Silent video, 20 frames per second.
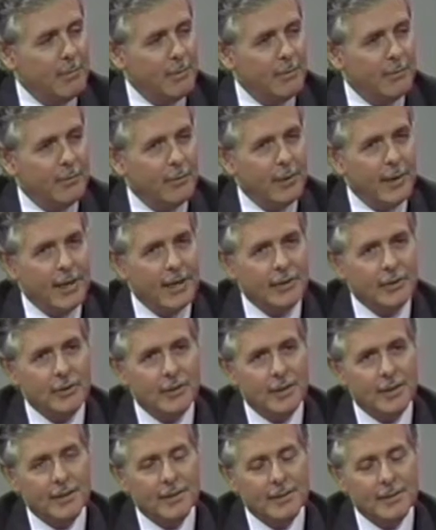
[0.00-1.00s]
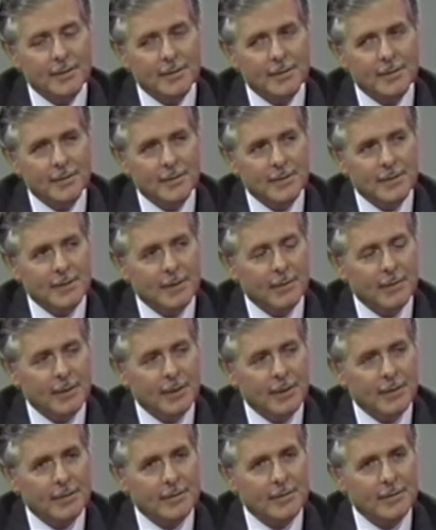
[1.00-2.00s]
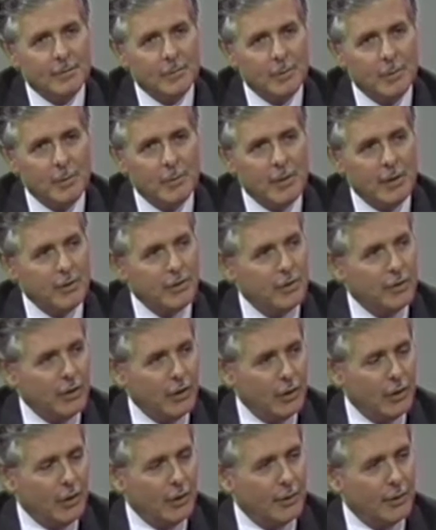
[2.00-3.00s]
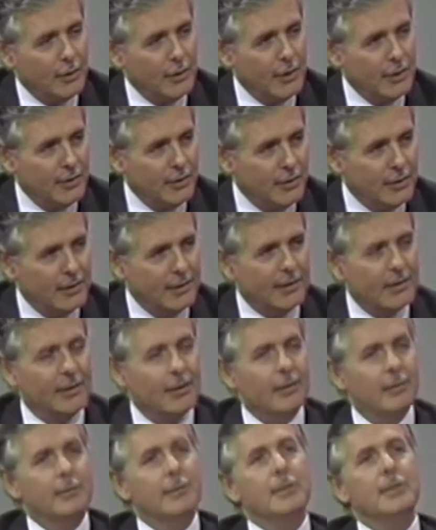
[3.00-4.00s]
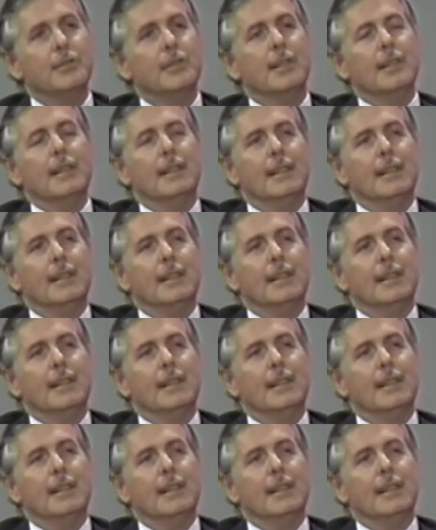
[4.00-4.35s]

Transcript: me flash onto something when you mentioned the inauguration and the coverage.